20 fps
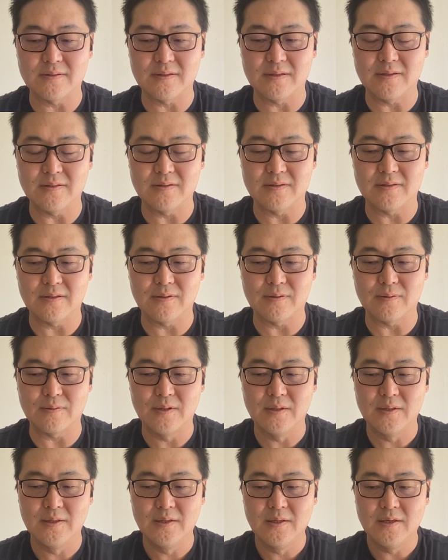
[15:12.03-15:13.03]
And so
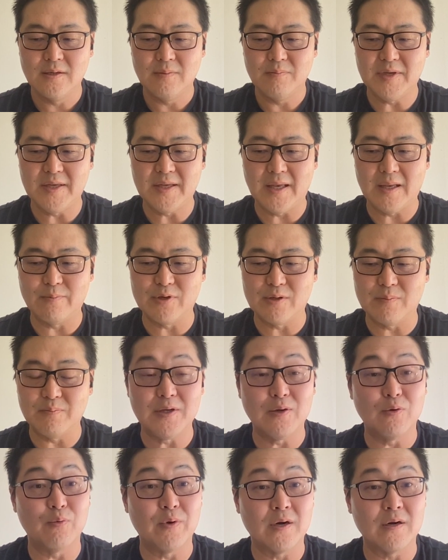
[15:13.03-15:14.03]
being able to be
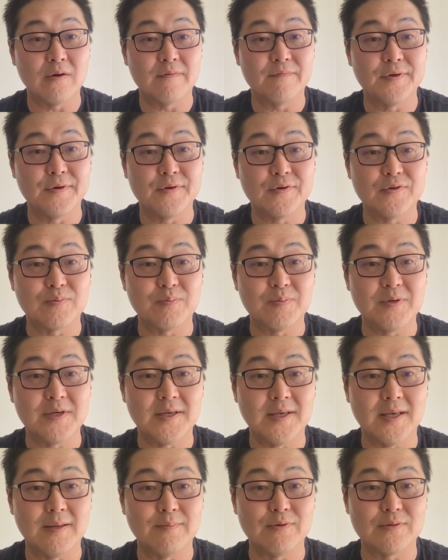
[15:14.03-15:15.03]
aware of those,
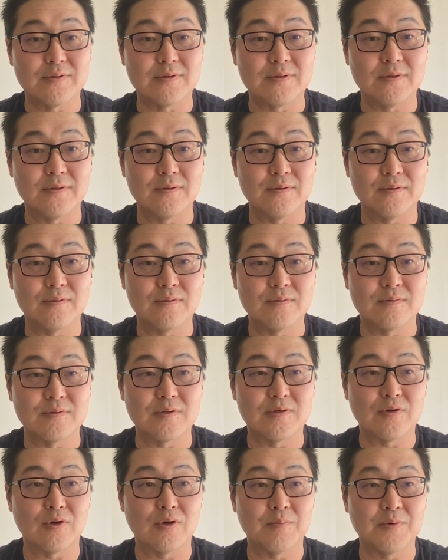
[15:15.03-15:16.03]
being able to
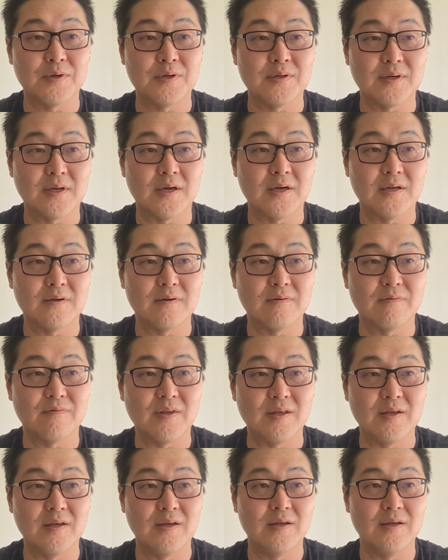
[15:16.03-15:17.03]
determine kind of
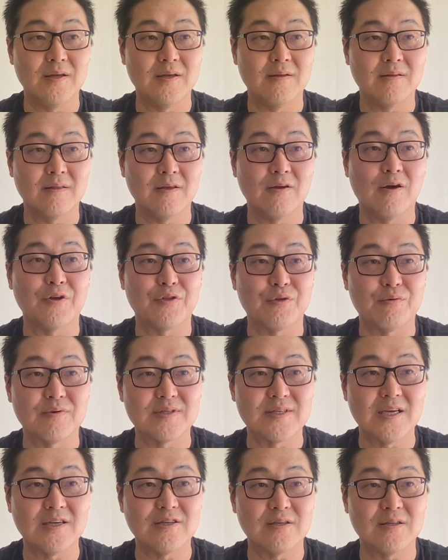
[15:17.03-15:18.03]
the
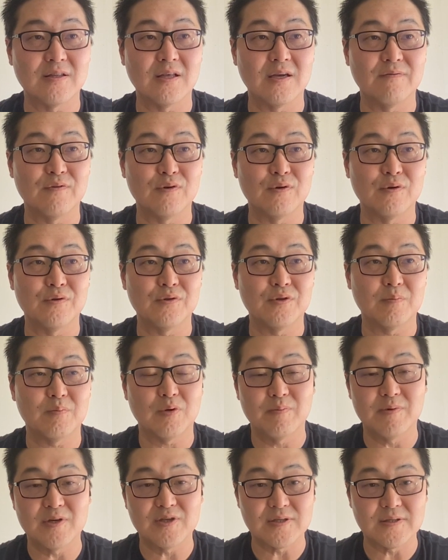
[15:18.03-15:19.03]
authorization level, the
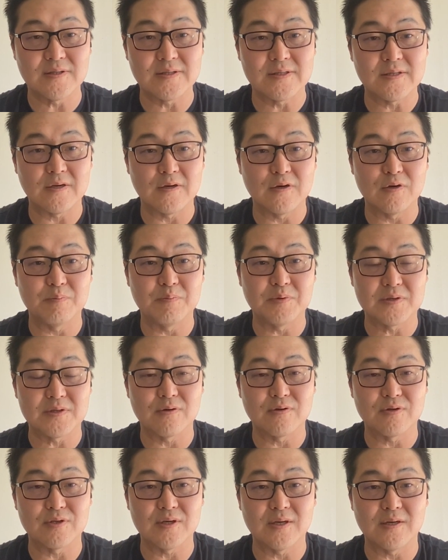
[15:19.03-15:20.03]
permission scope
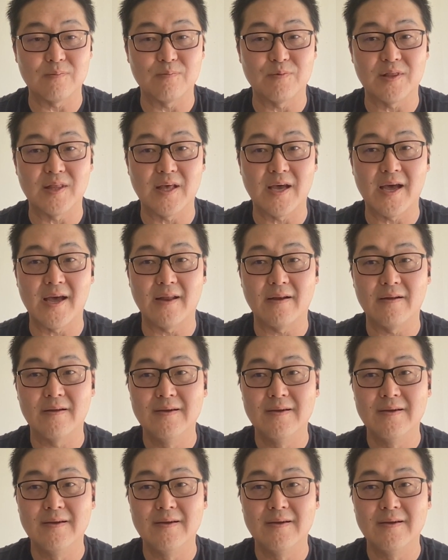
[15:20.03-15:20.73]
associated with that.